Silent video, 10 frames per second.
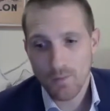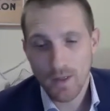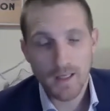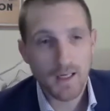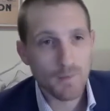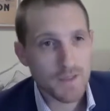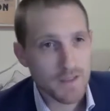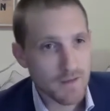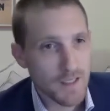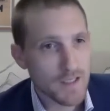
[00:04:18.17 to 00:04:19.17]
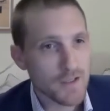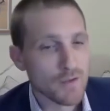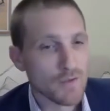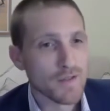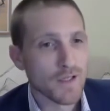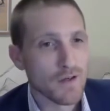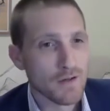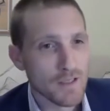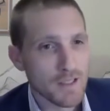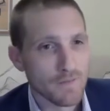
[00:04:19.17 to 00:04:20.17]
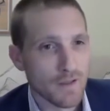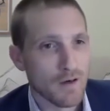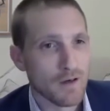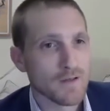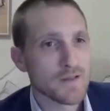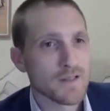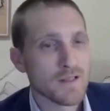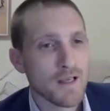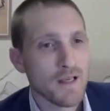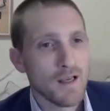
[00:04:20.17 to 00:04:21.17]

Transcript: when it comes to the issue of security for costs,